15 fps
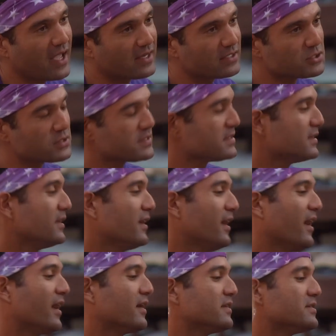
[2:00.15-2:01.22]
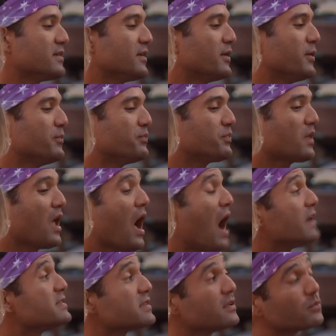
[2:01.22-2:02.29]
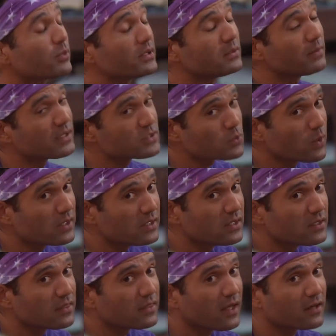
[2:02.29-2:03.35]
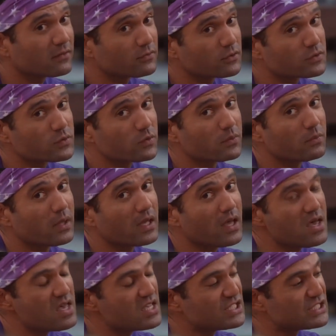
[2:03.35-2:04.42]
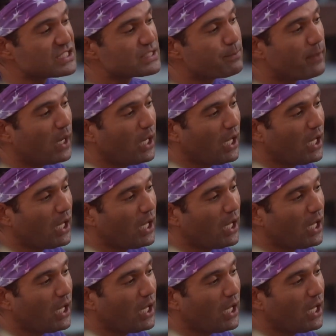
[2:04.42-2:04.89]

ad agency, and um, I celebrated my 20th anniversary with my husband